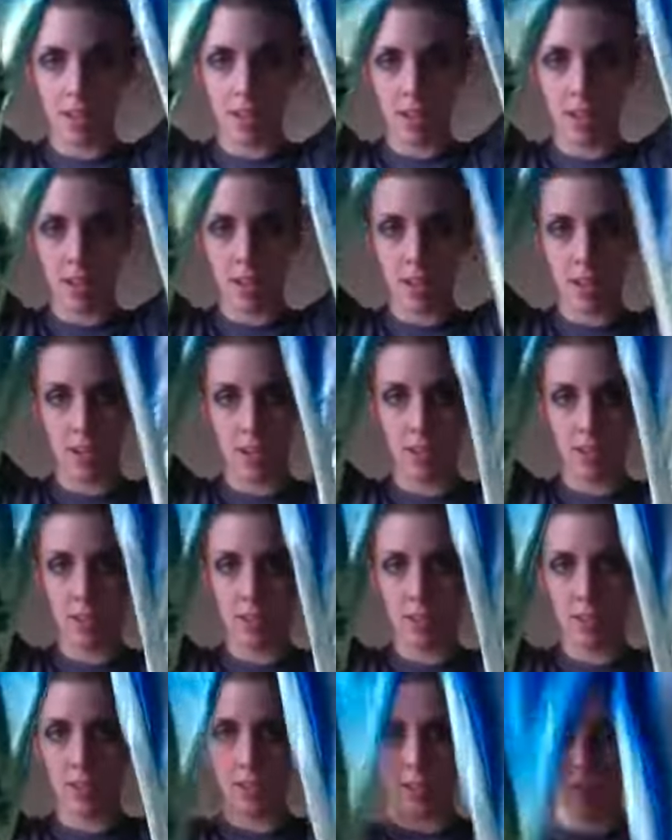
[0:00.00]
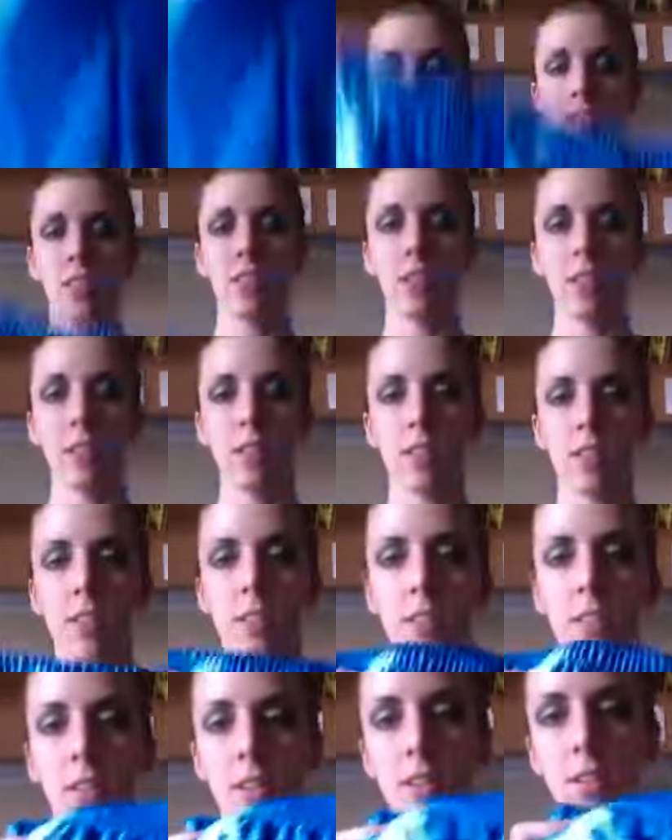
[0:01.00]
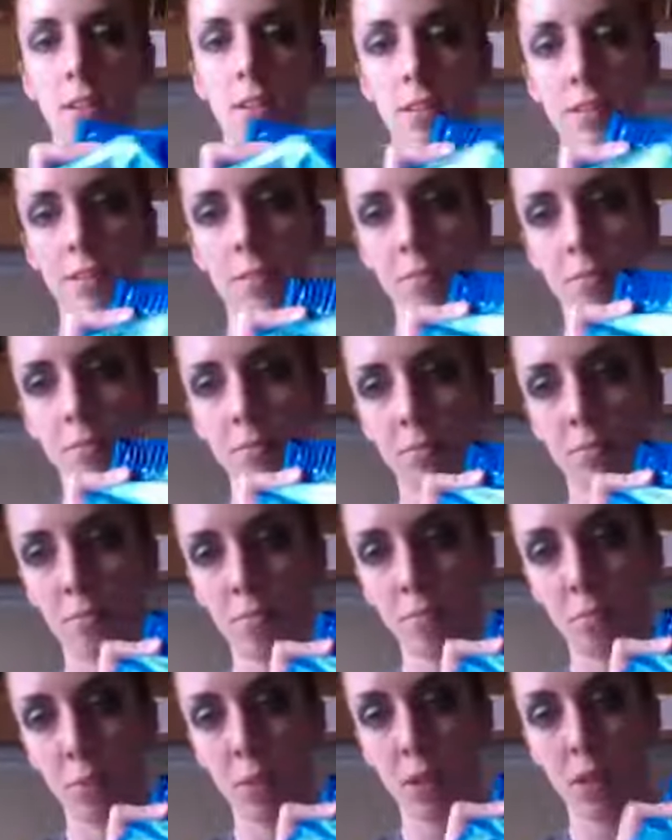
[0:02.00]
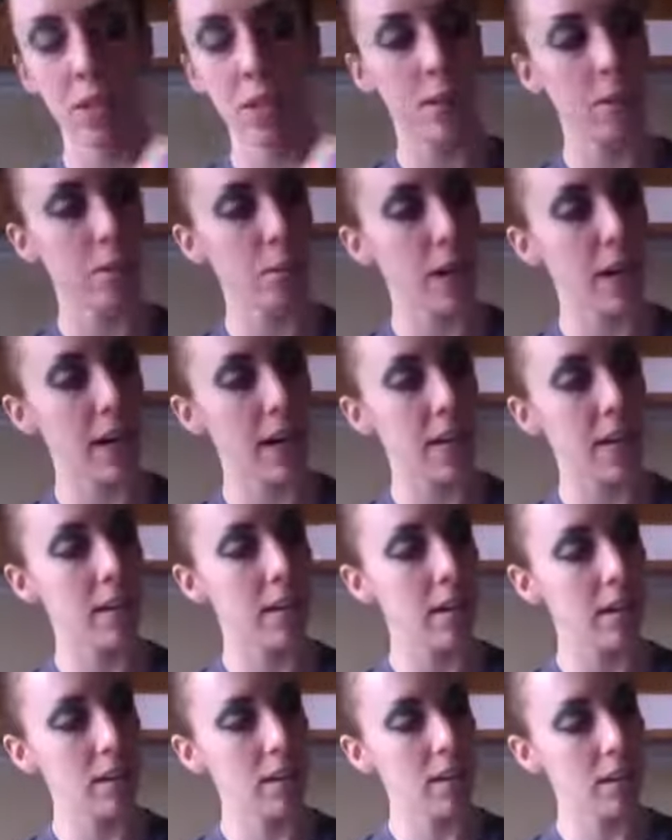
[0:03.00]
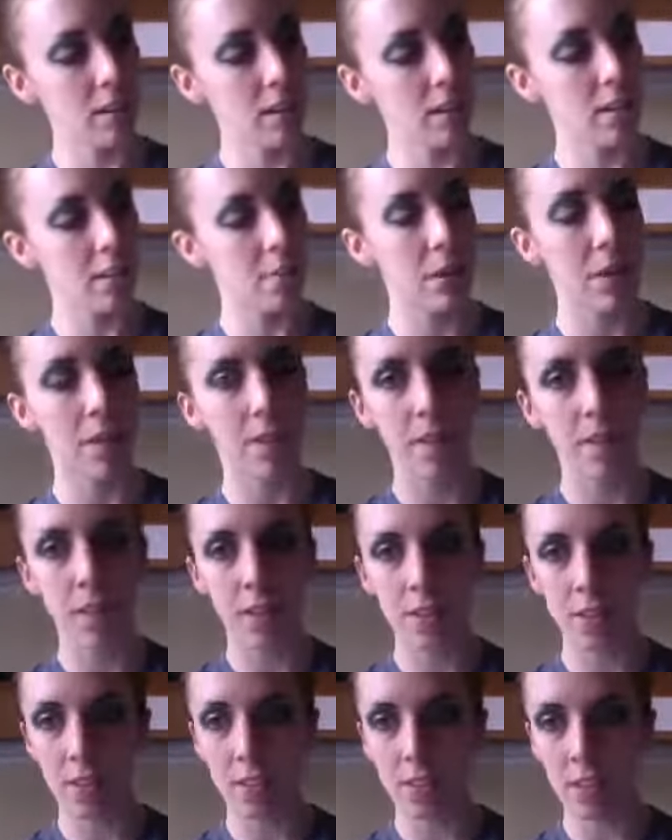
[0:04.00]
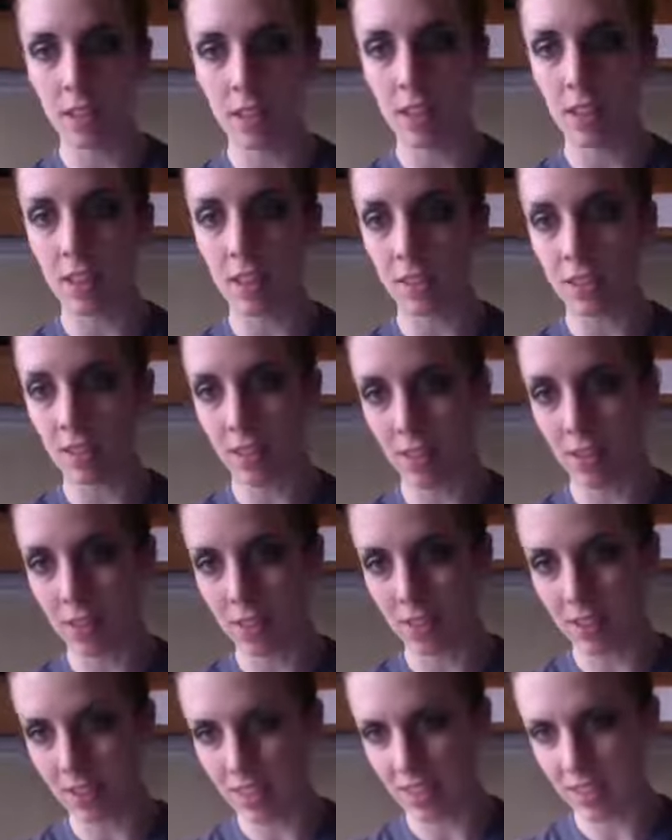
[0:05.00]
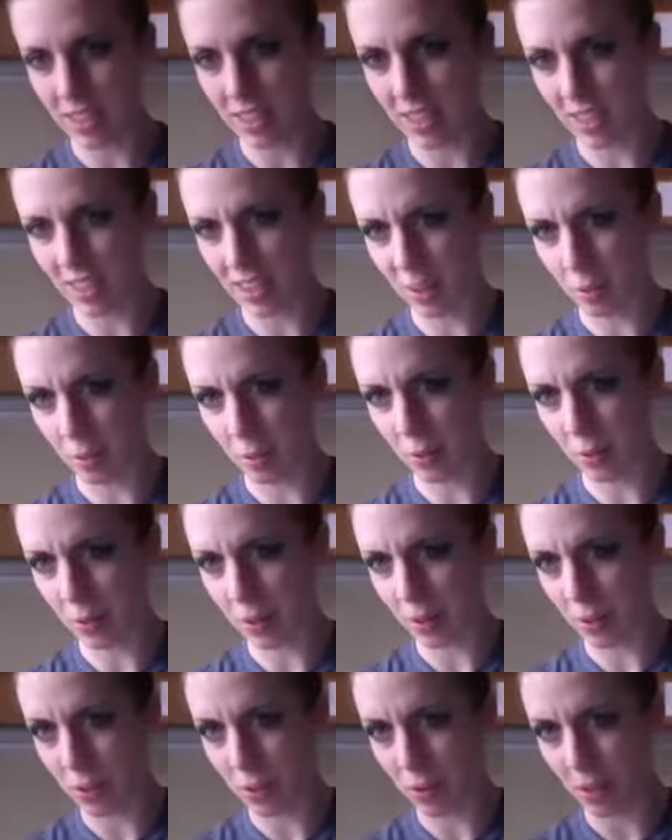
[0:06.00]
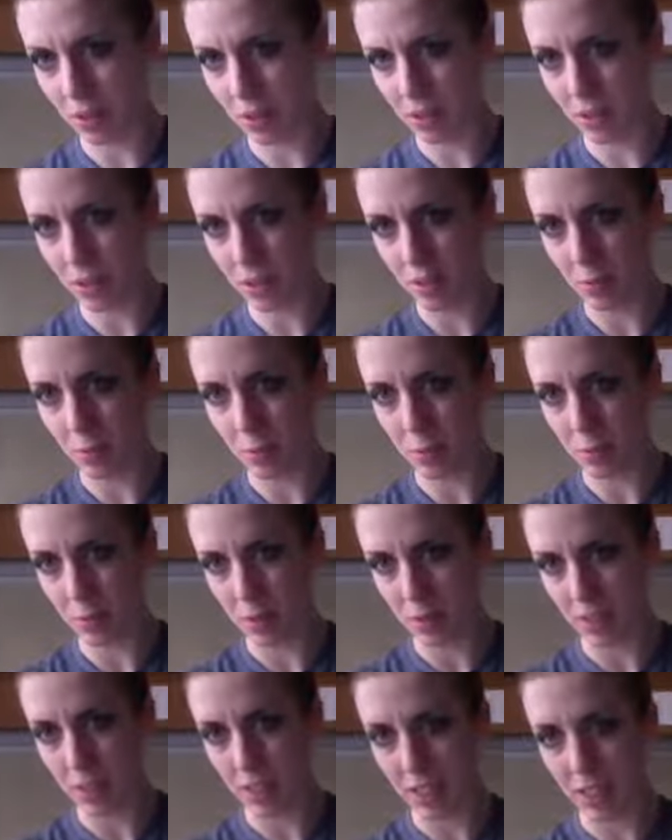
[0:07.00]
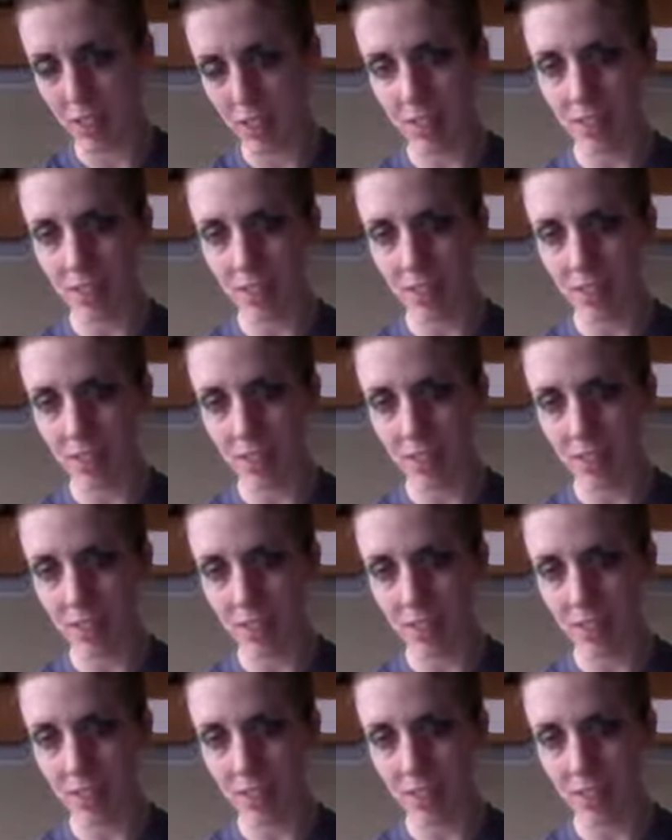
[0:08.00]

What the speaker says: and they're pretty all right. On my first look, you can see that the print quality is pretty